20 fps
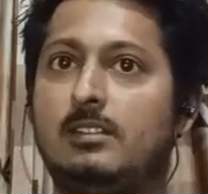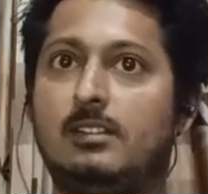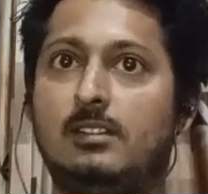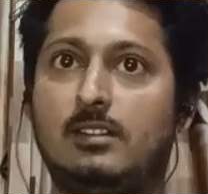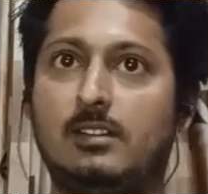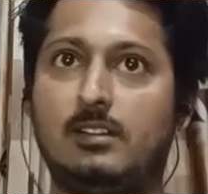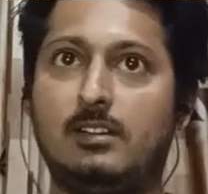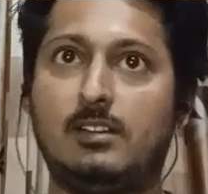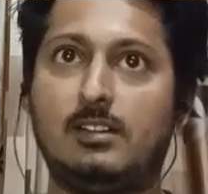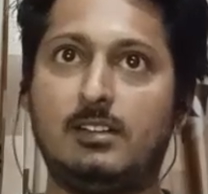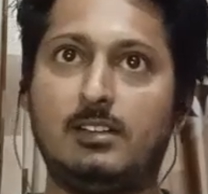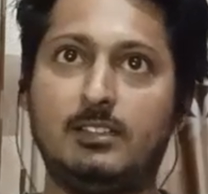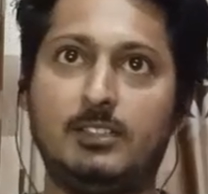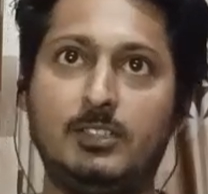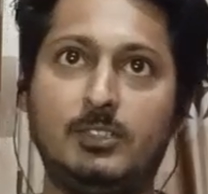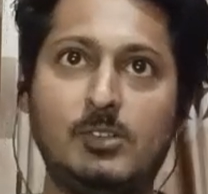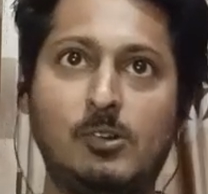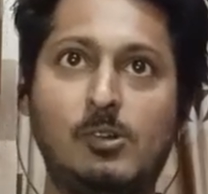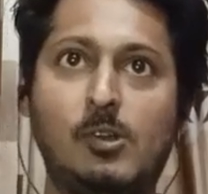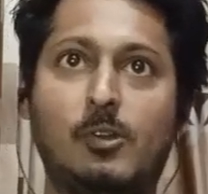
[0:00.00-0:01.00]

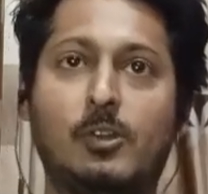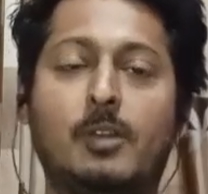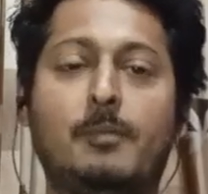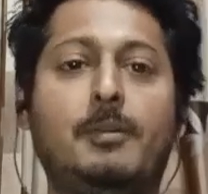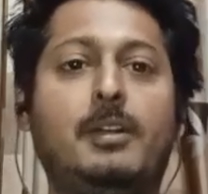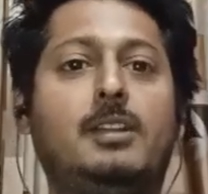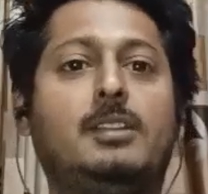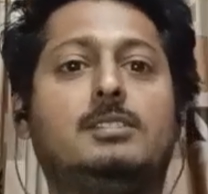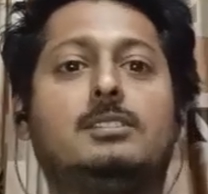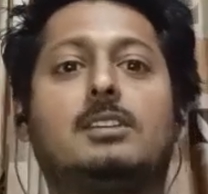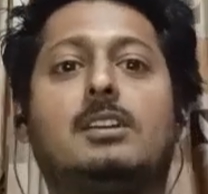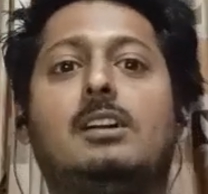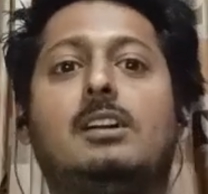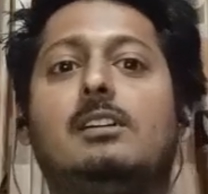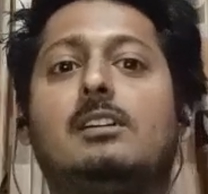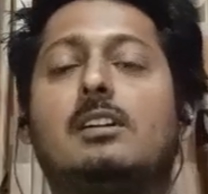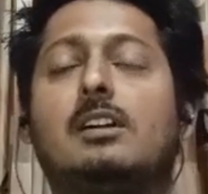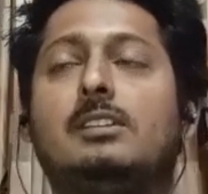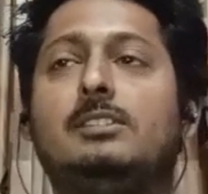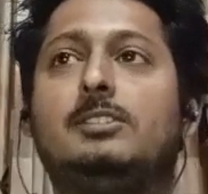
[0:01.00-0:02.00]
the tournament
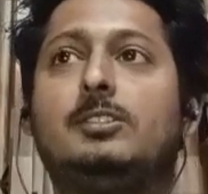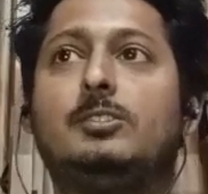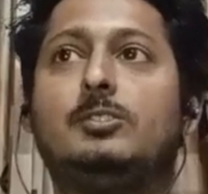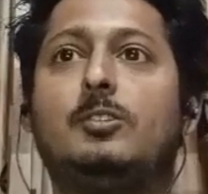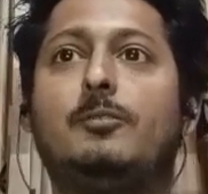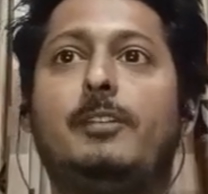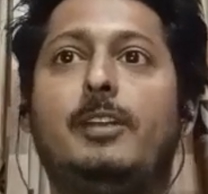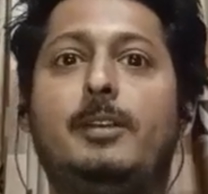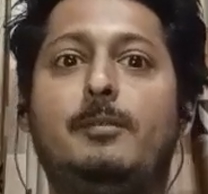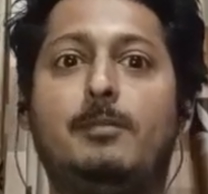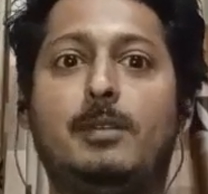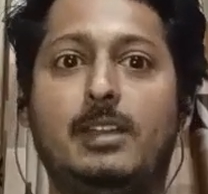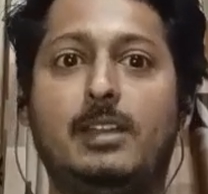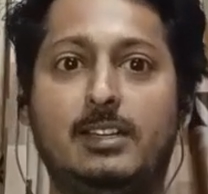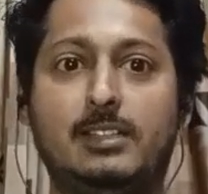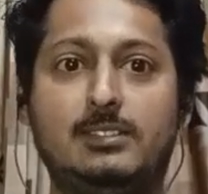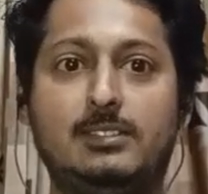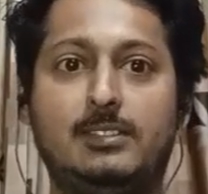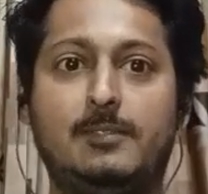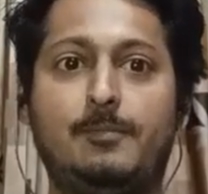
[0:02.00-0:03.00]
consists of 8
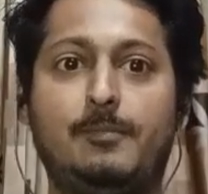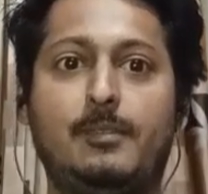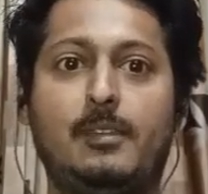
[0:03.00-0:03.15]
players.